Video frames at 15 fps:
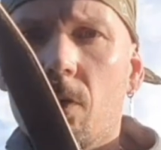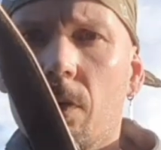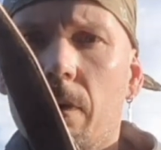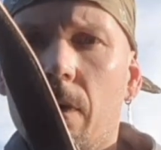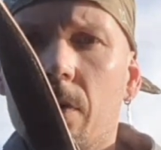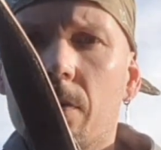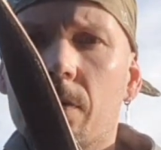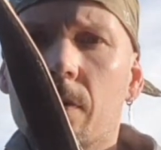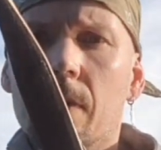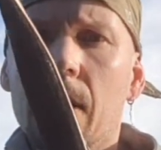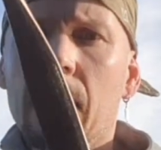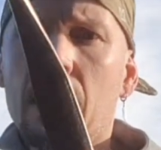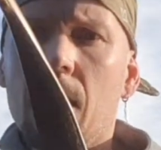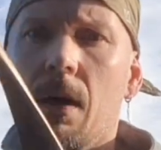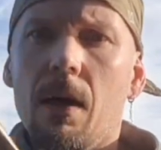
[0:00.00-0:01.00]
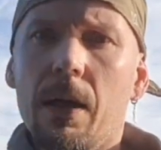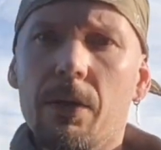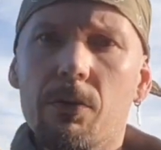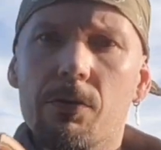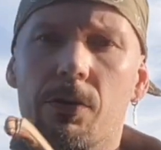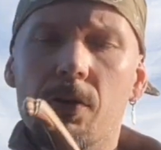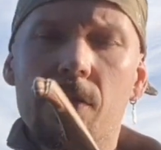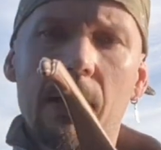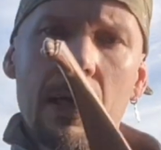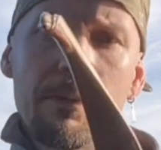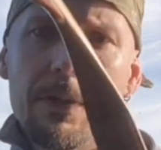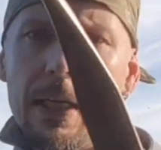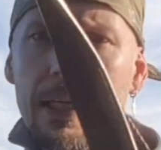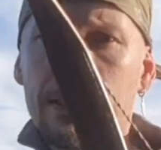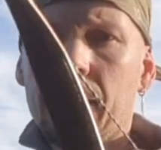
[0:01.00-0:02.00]
quivers, I use the same
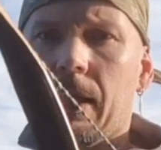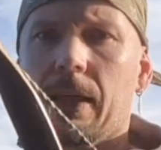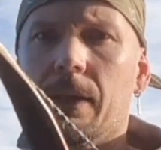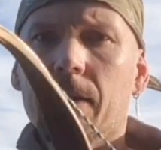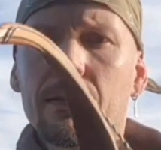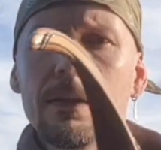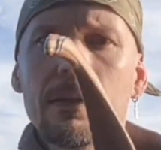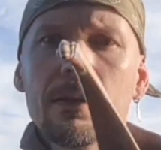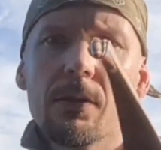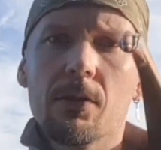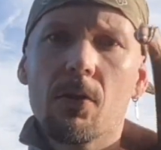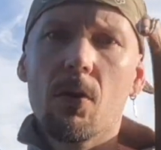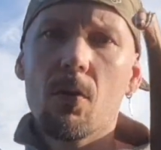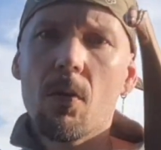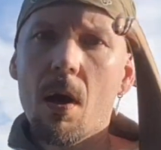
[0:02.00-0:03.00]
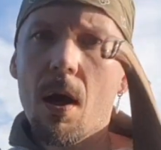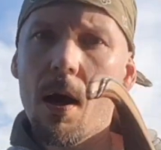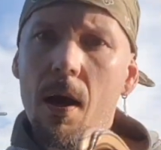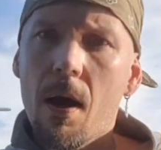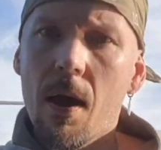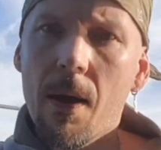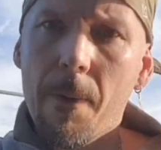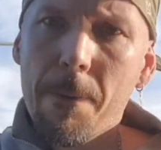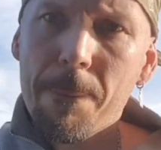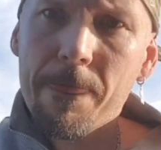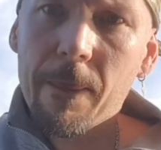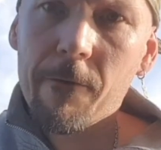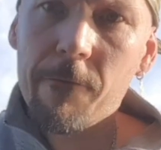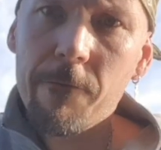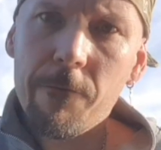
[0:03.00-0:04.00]
technique. So
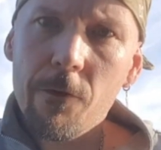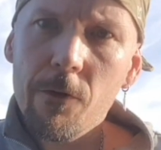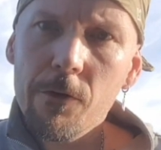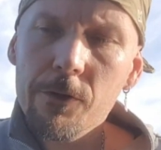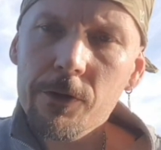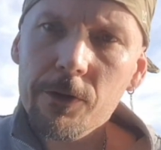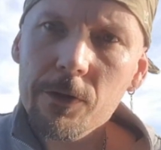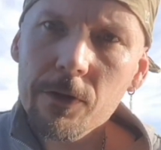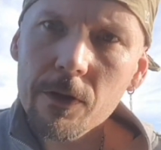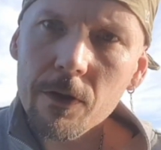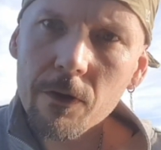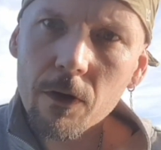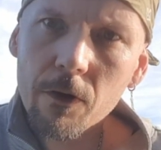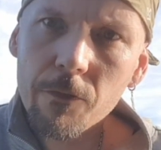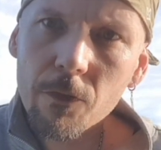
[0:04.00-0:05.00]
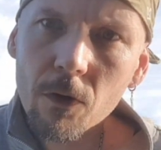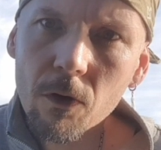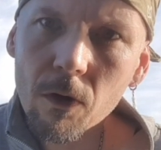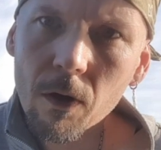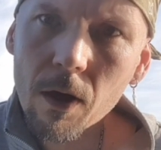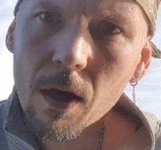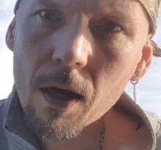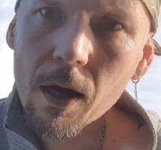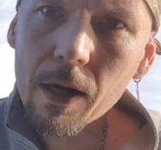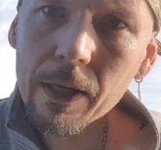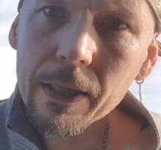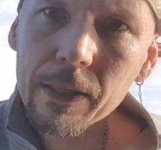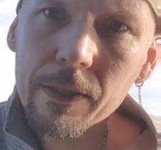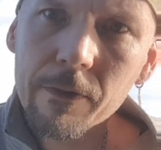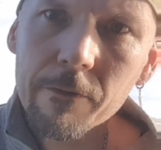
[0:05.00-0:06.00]
first of all,
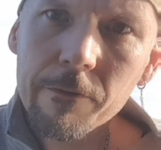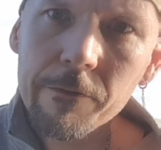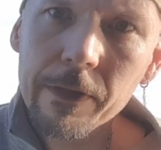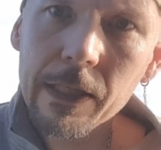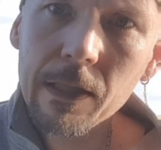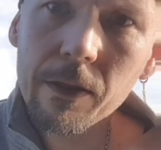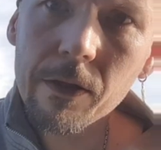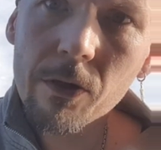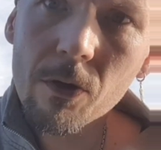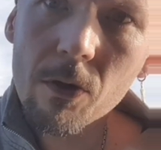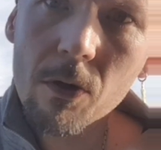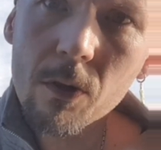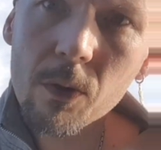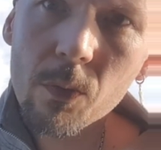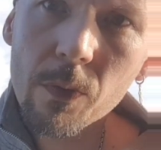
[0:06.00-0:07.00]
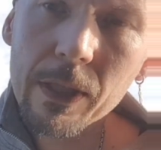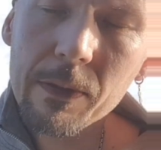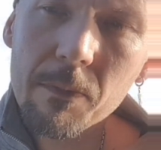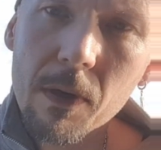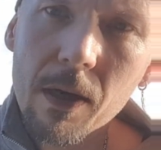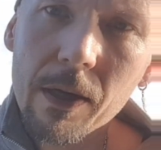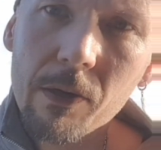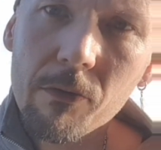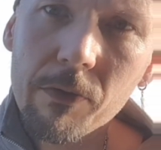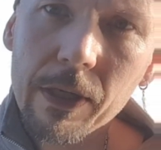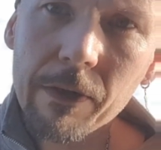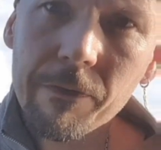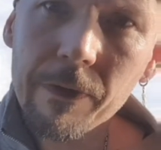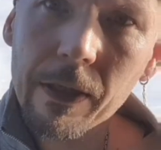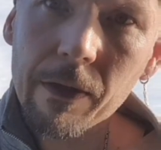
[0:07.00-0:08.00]
I feel the nock with my
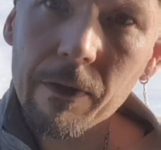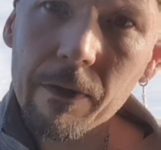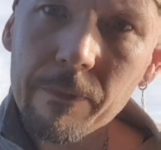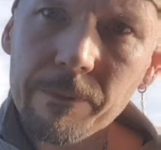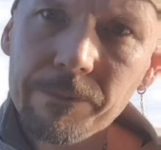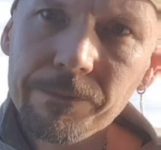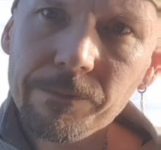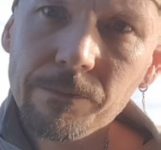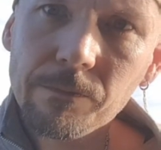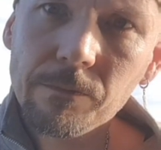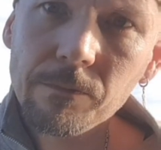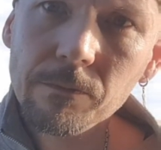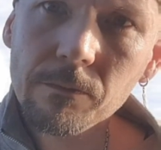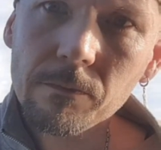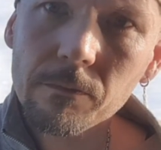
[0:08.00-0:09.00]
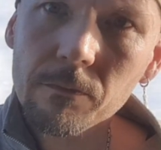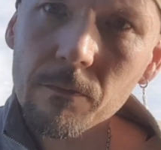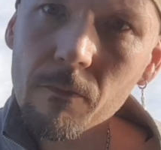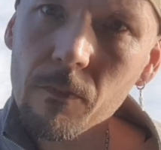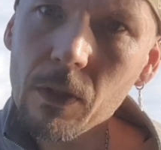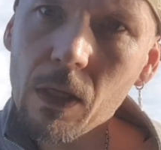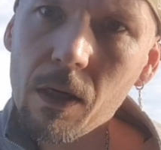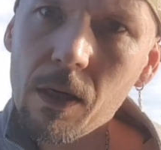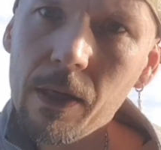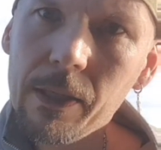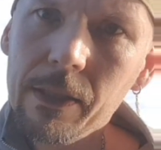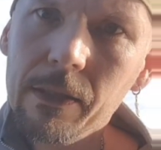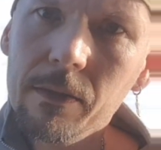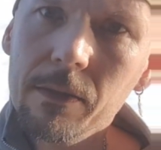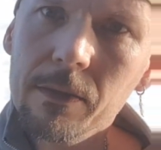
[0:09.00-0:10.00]
ring finger. I